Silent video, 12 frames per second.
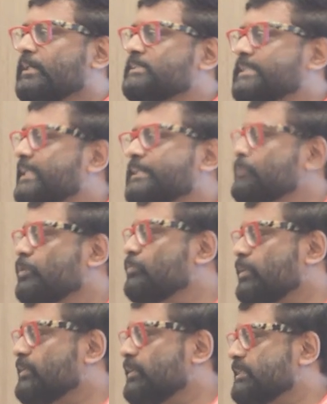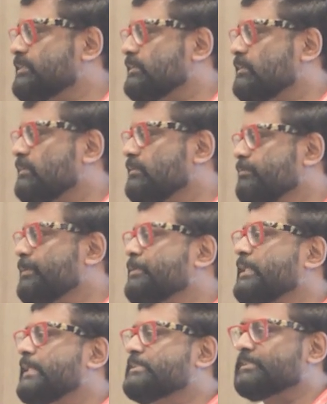Selling don't work on digital.
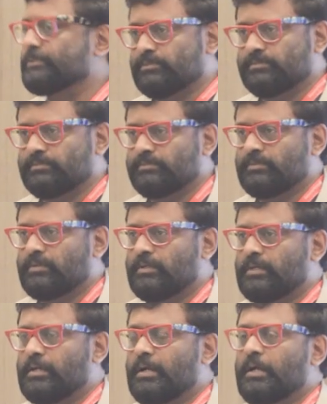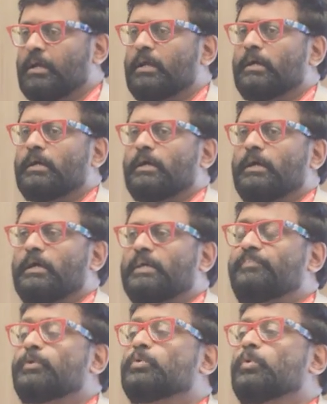People hates you.
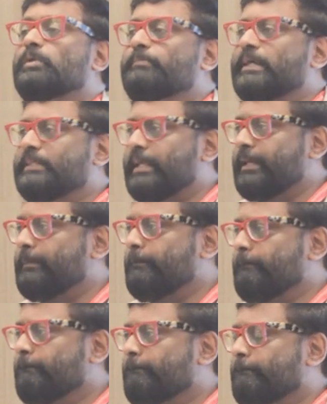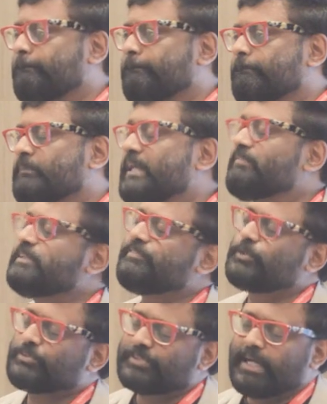If you Google my name, even if
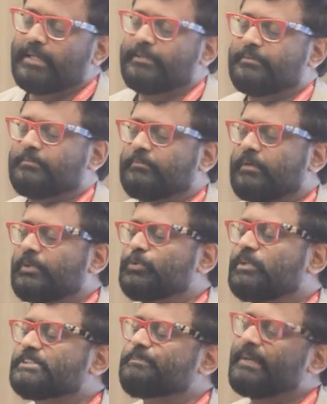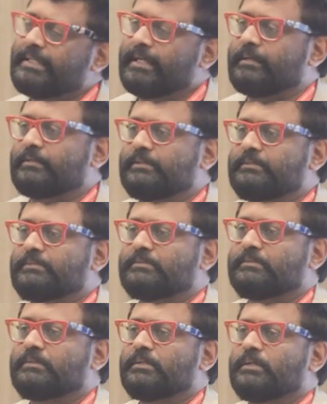you try do a spelling error,
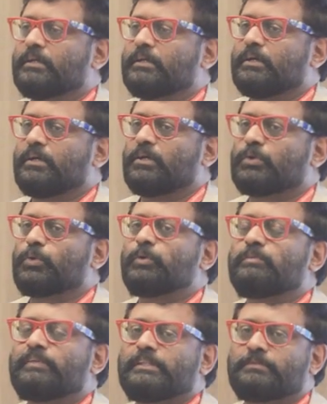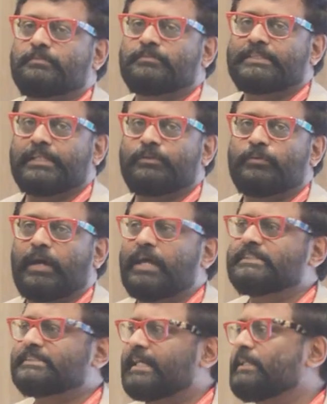Google will tell you I
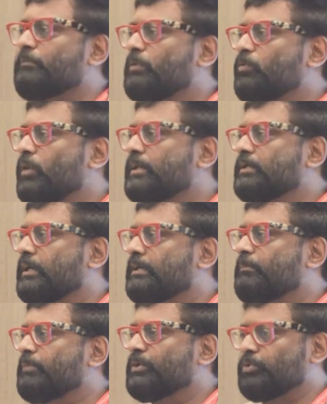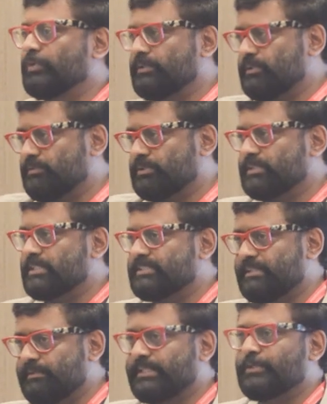stand number 1 or number 2 in the search.
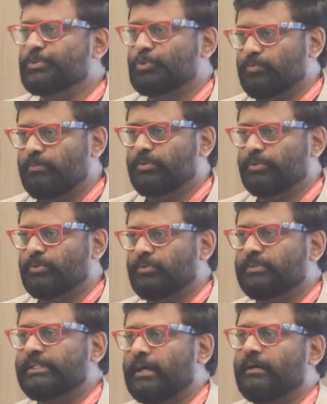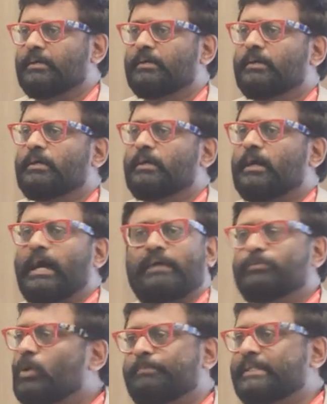They will tell you Subhobroto. Yeah, I have
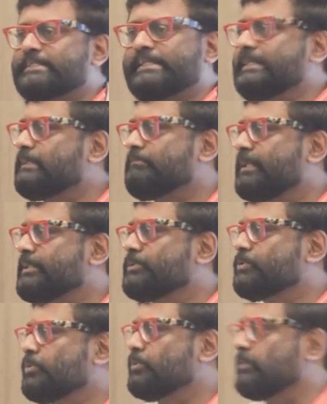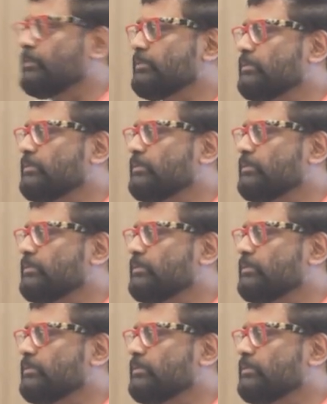not paid a single money to Google.